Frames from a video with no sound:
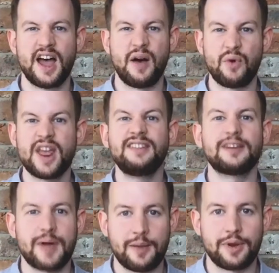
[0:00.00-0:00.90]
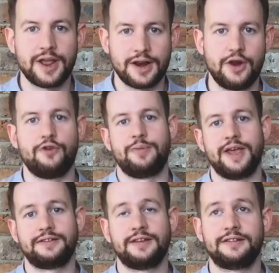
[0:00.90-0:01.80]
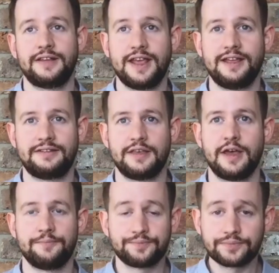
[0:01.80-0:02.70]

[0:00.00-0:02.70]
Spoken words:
And what ends up happening in a lot of places is that